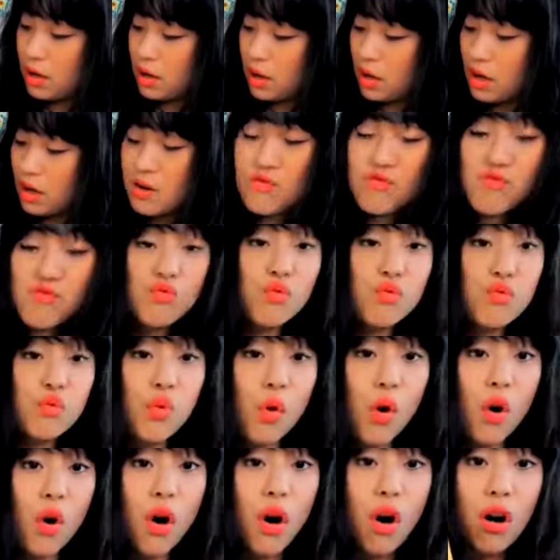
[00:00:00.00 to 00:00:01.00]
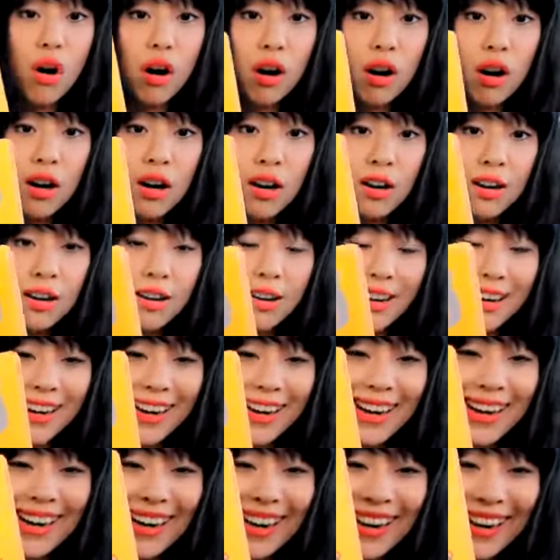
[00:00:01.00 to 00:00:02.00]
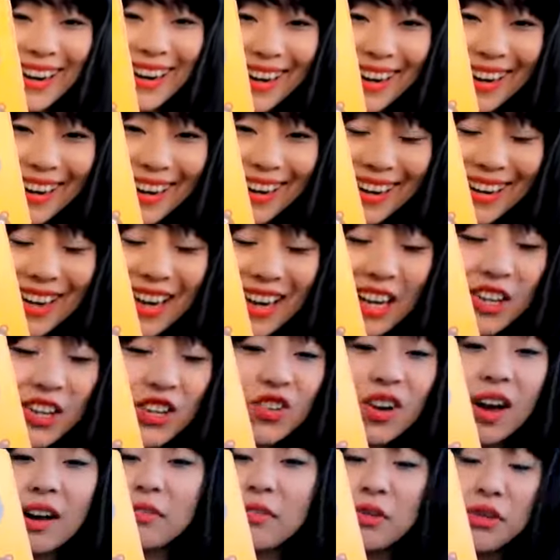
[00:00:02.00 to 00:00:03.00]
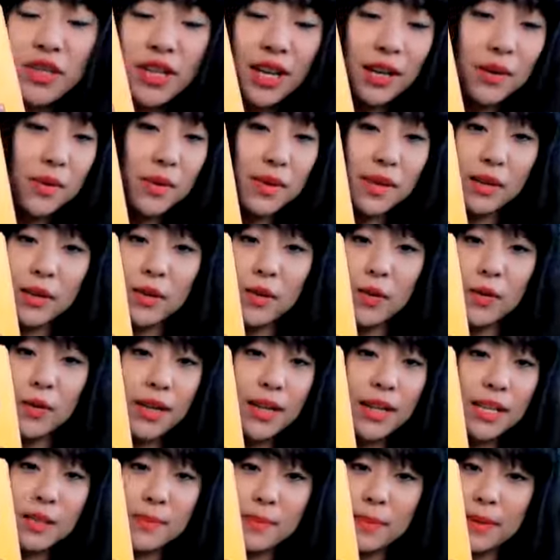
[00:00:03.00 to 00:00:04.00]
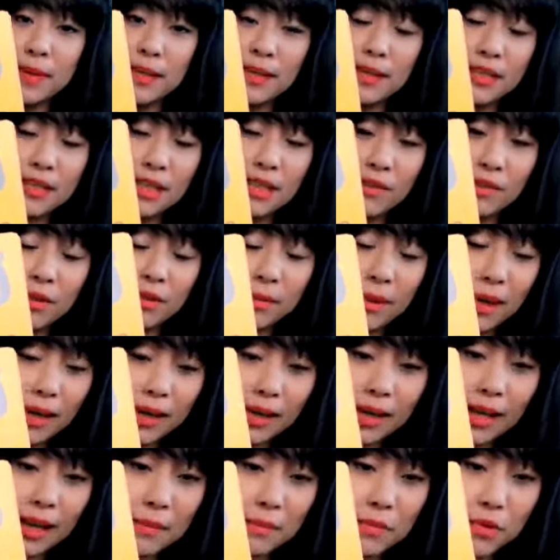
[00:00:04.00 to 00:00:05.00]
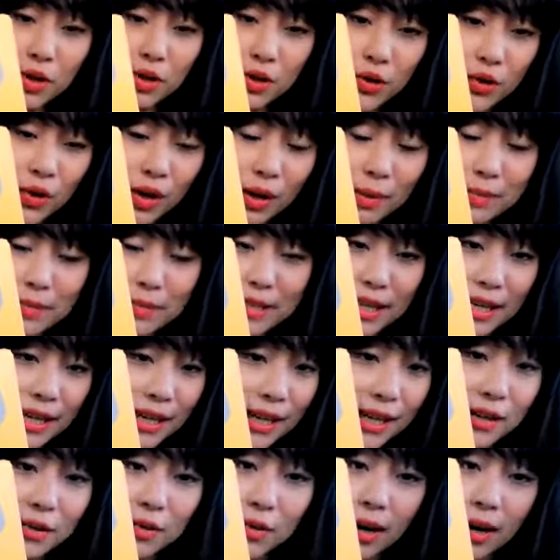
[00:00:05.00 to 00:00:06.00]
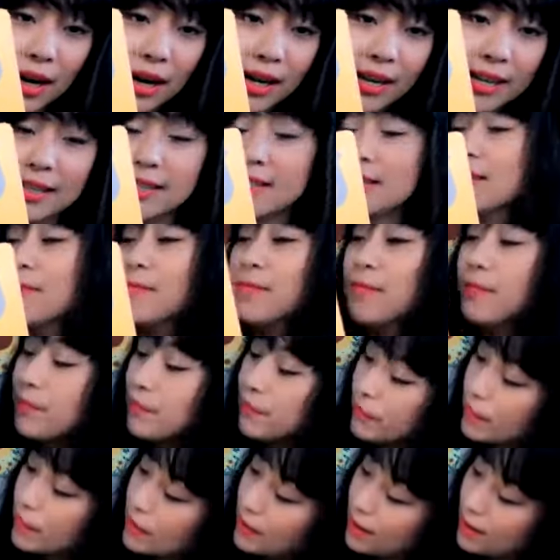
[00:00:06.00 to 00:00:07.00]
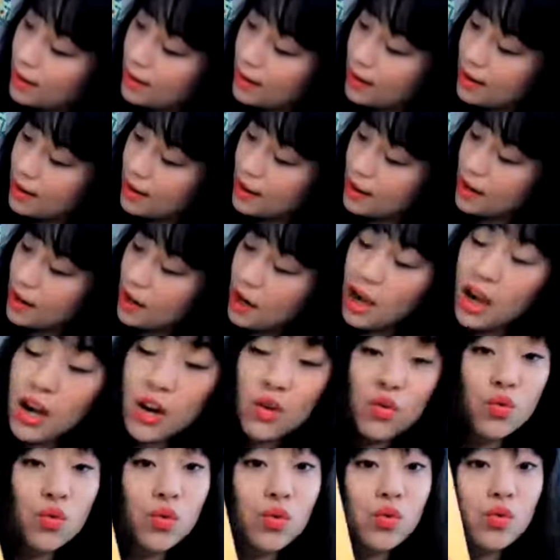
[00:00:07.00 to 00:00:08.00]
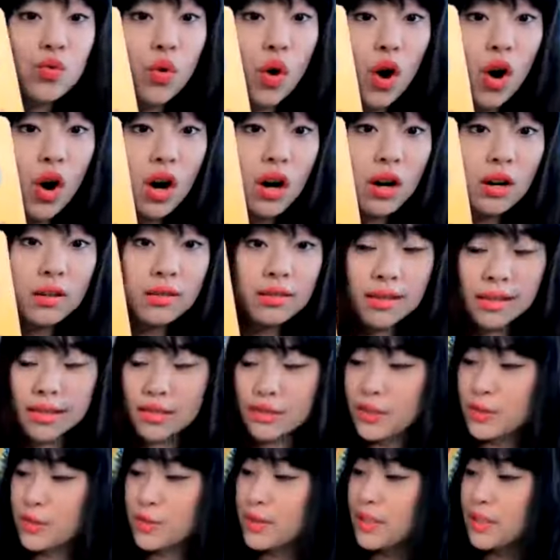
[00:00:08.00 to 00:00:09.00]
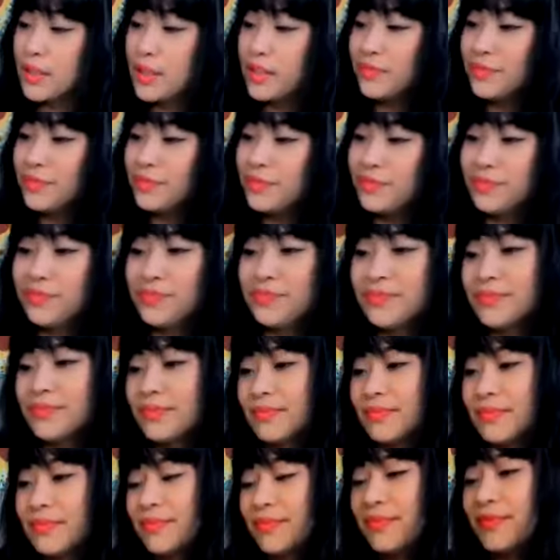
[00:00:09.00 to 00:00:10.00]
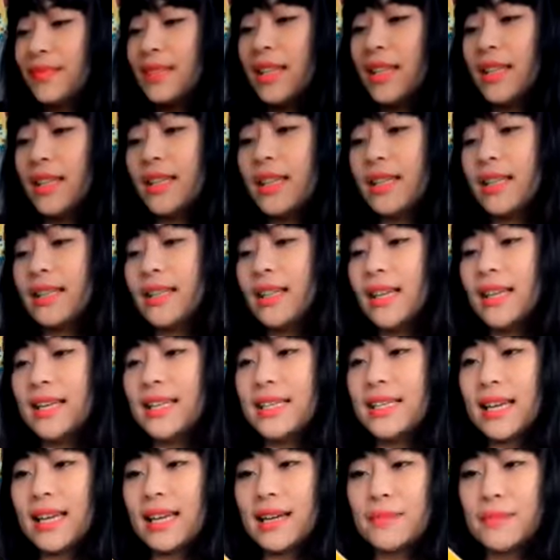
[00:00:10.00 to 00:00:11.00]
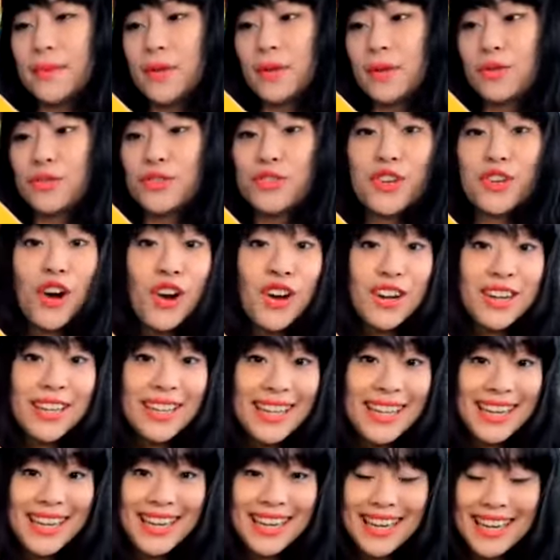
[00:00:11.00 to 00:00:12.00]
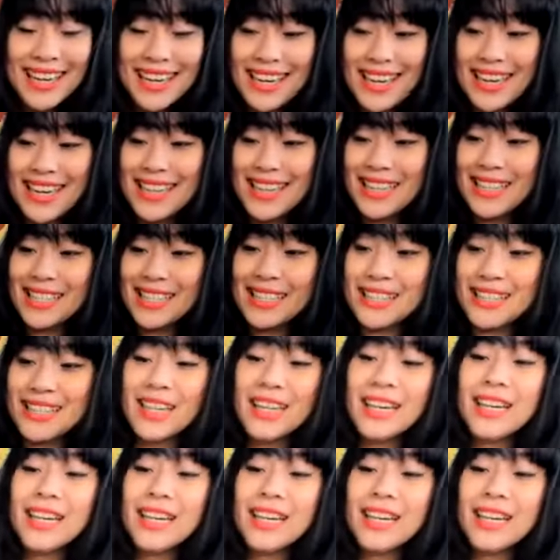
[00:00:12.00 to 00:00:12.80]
wrong. You have to check with the Korean speakers, everybody. I'm not sure I'm saying it right wrong in Korean. Okay, next animal, donkeys.